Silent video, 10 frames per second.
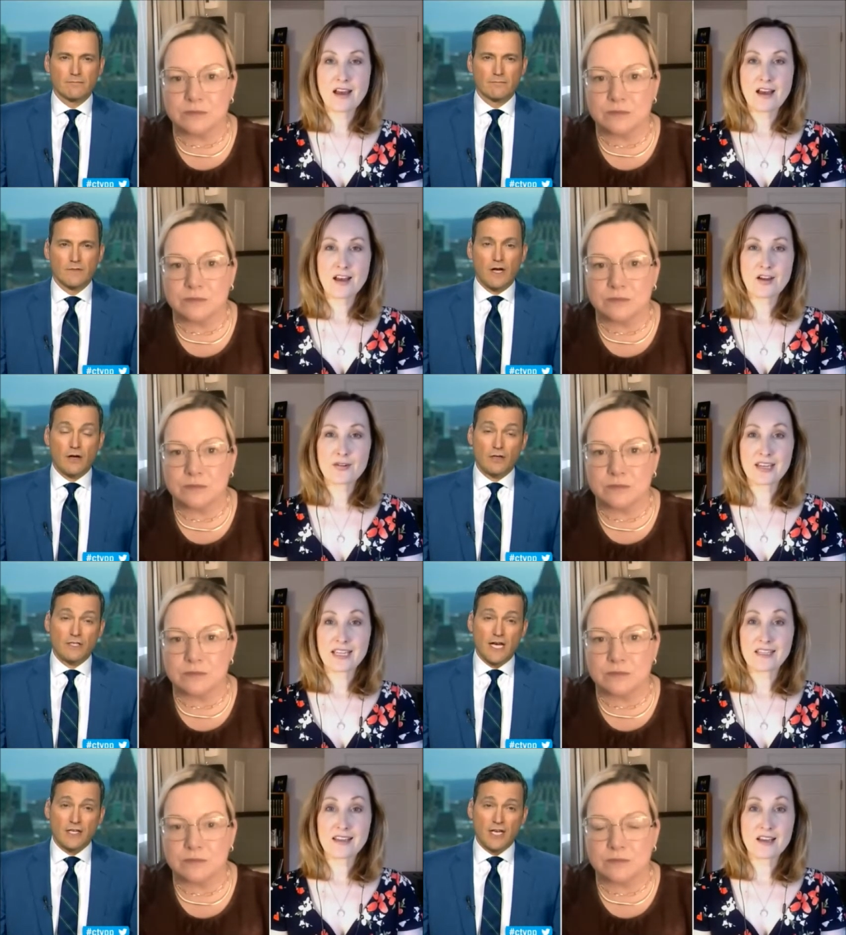Speaker 1: Uh,
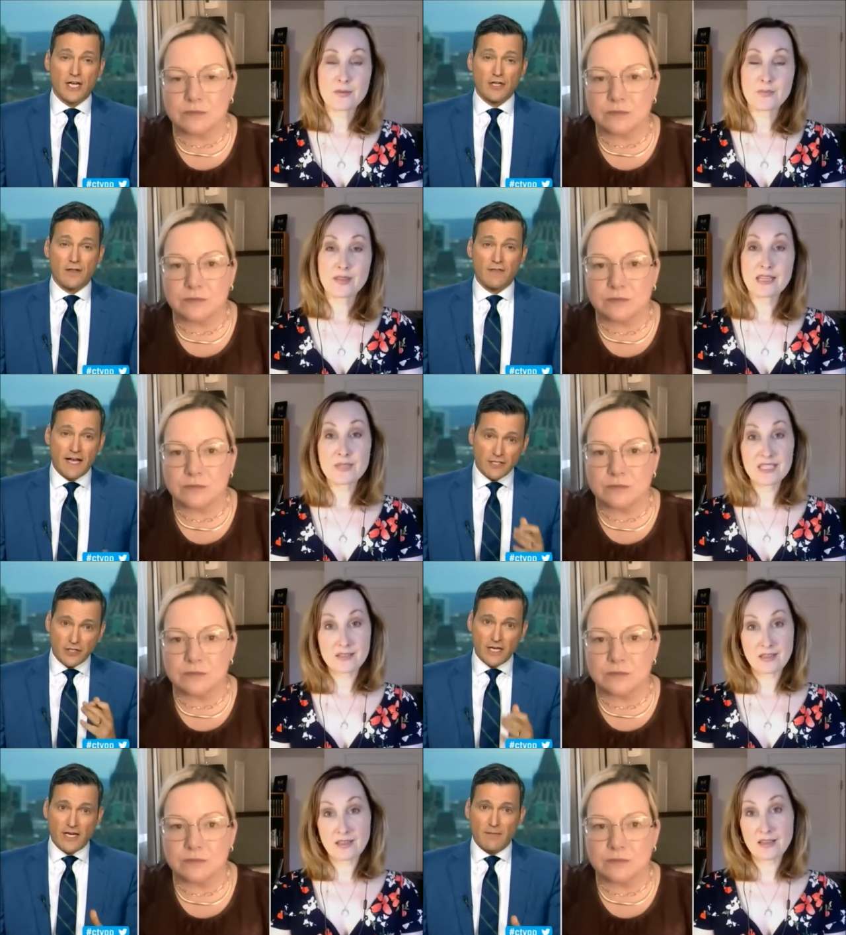Tash, um, that's
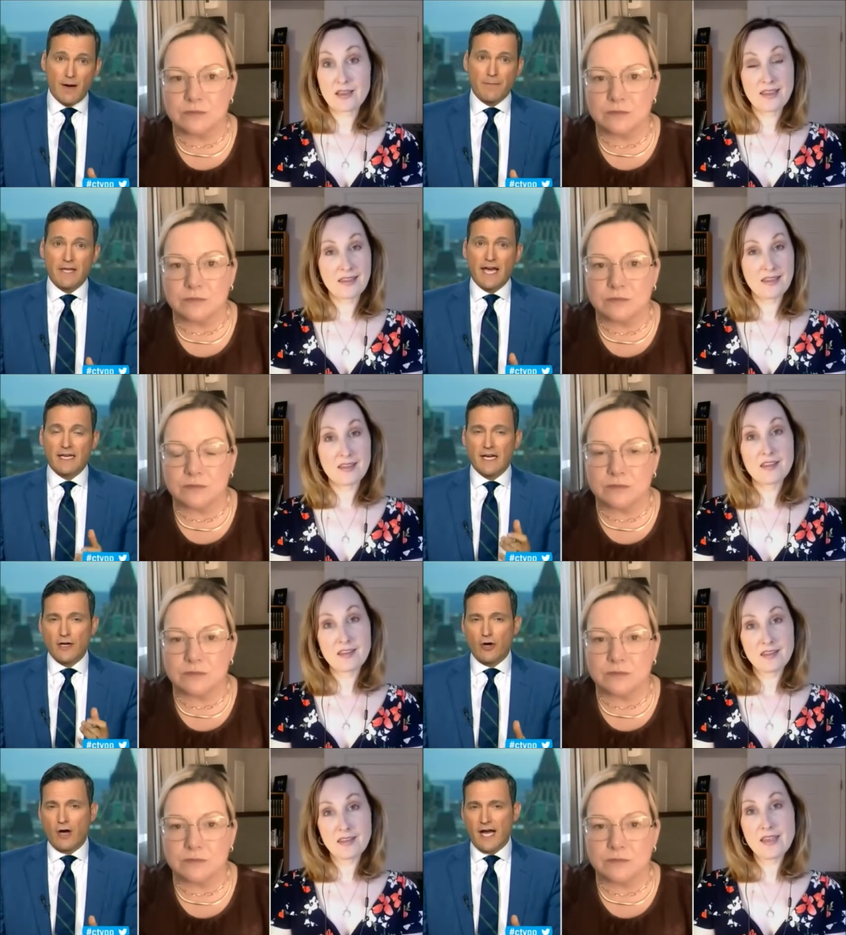going to come up again, and I
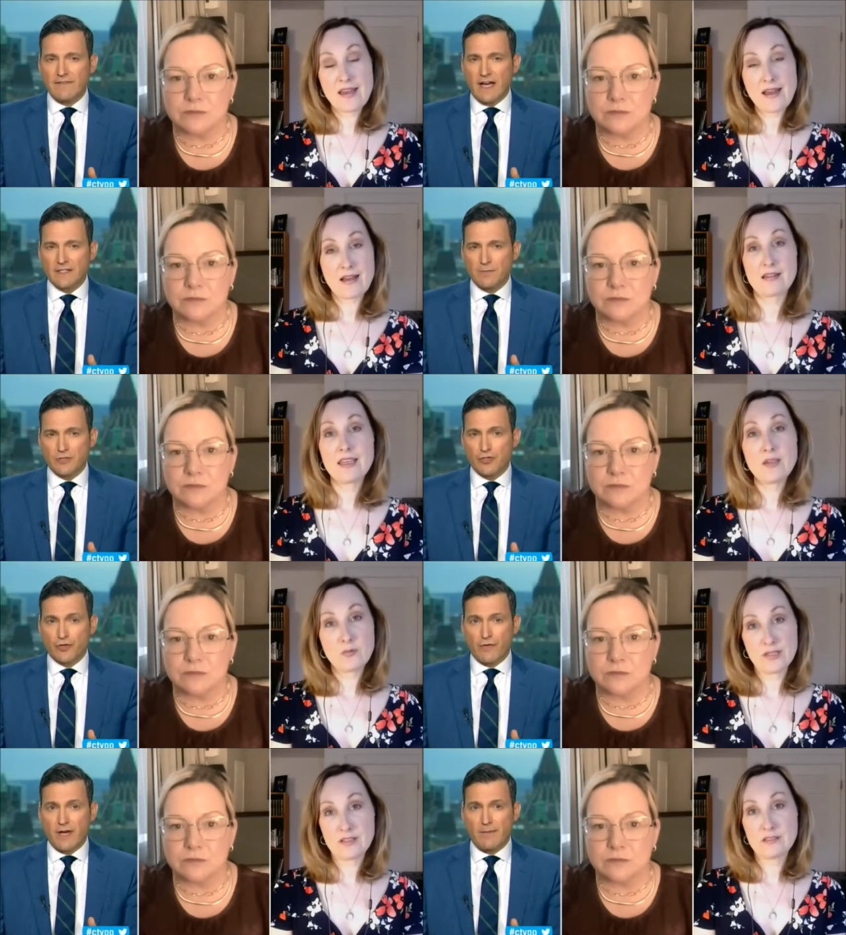know yeah, I have asked Mr.
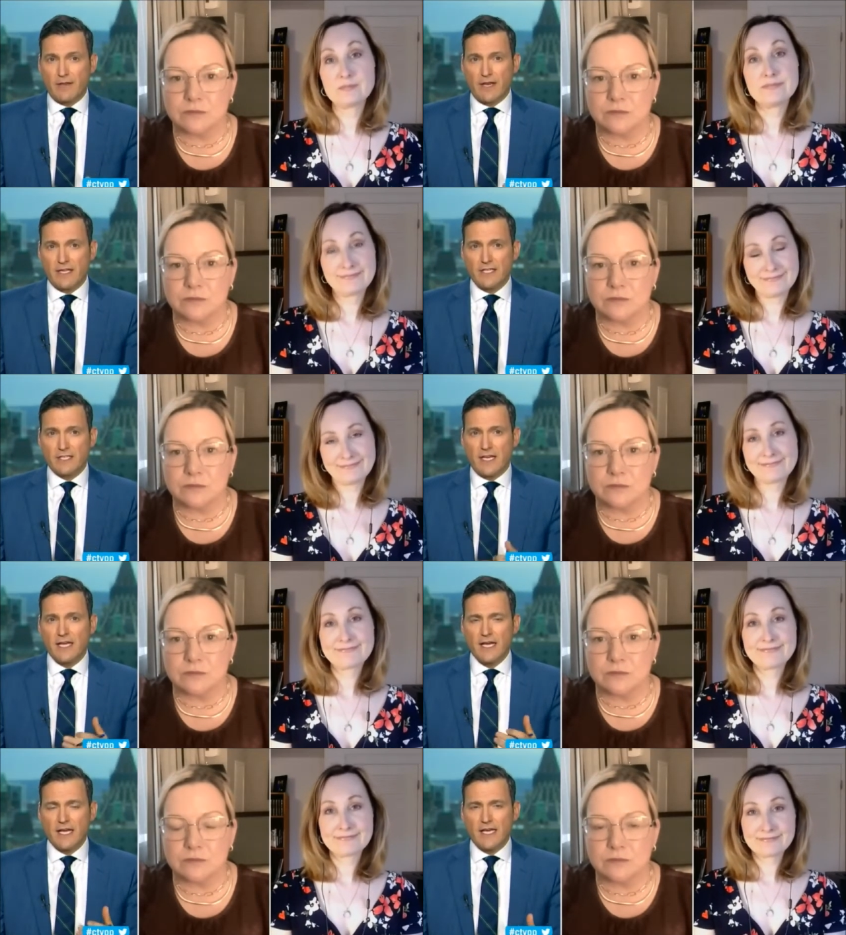Charest about that. He said
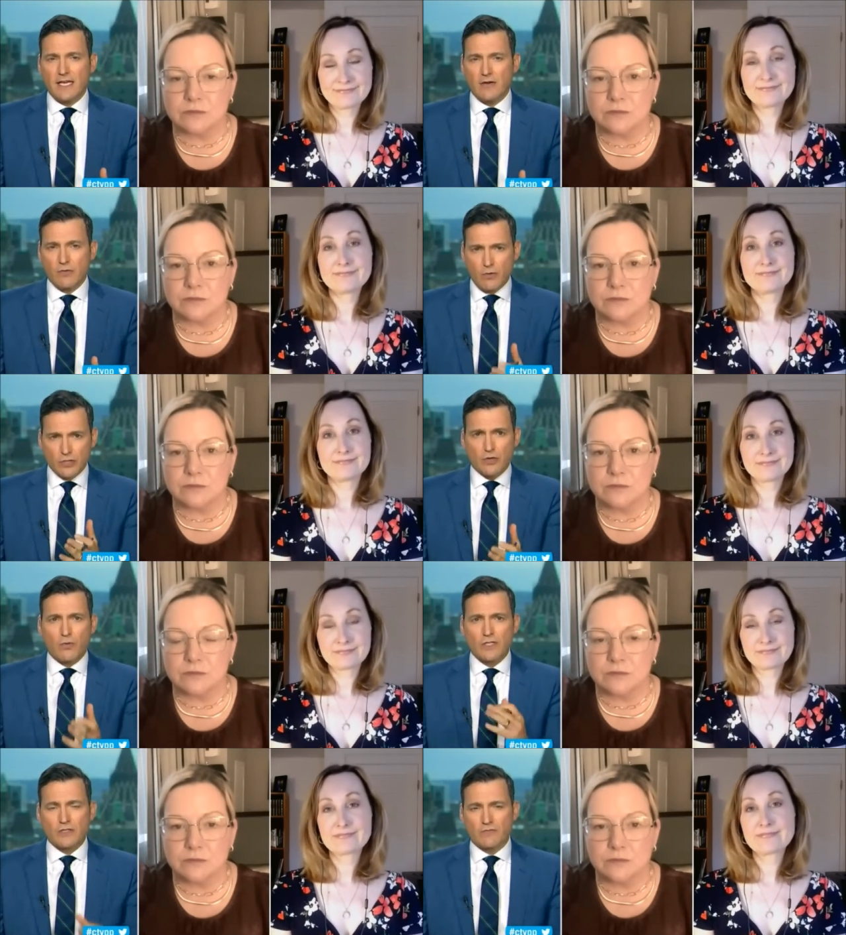he. Well, so,
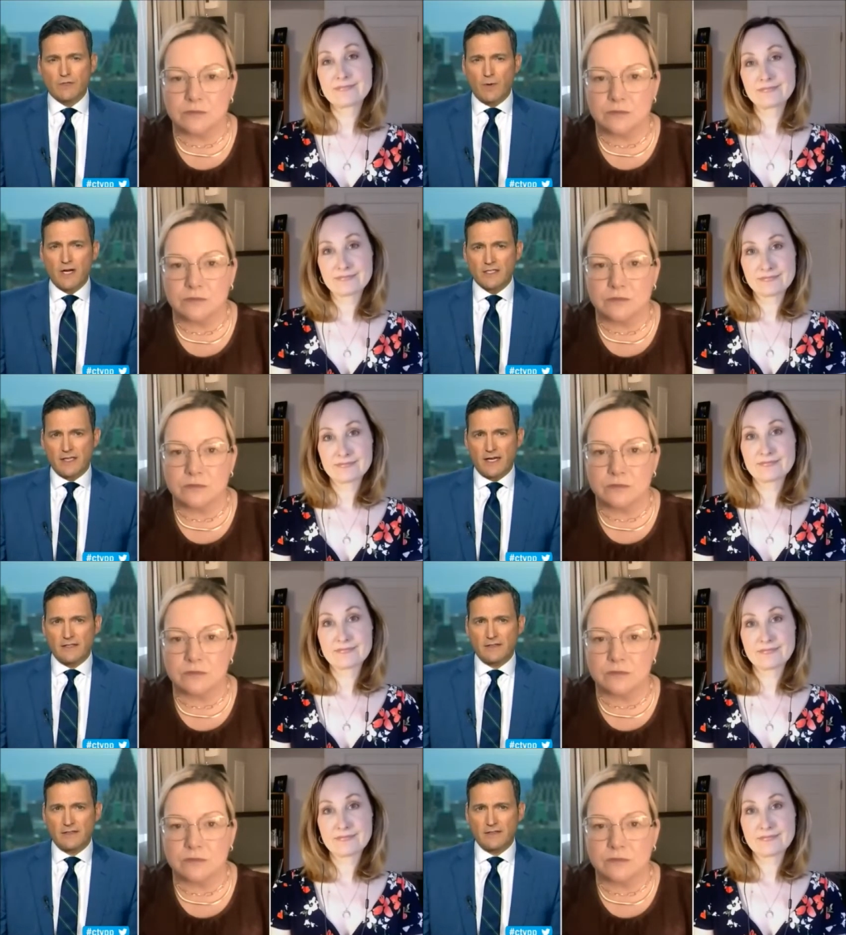what's the response to that?